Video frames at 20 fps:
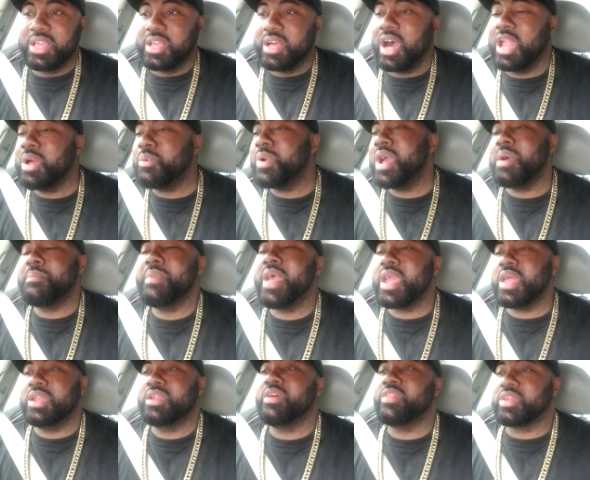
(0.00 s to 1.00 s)
only way I'm
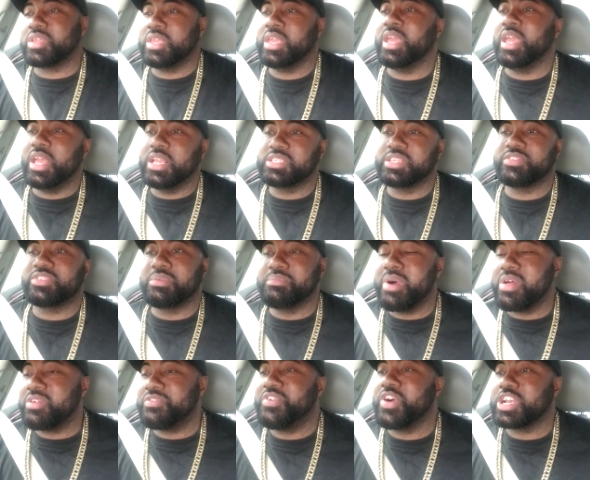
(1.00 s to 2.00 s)
making another kid is if the
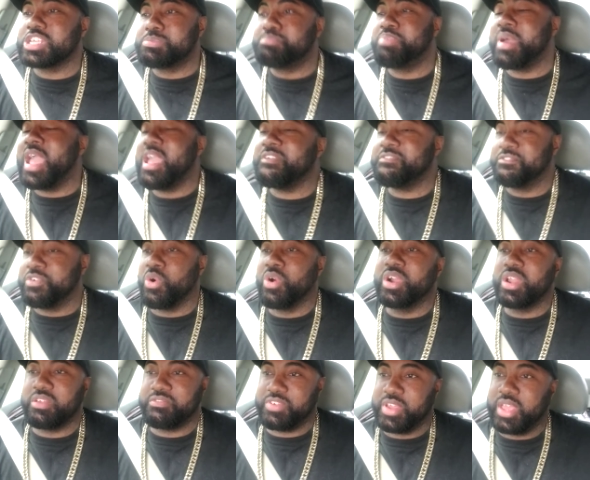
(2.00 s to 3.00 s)
motherfuckers paid for
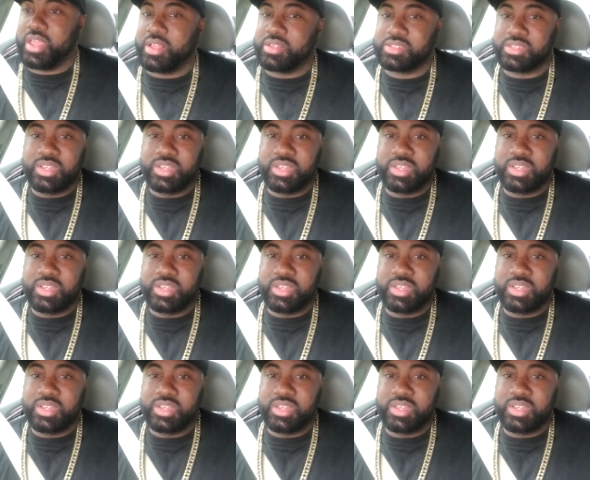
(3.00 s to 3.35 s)
in advance.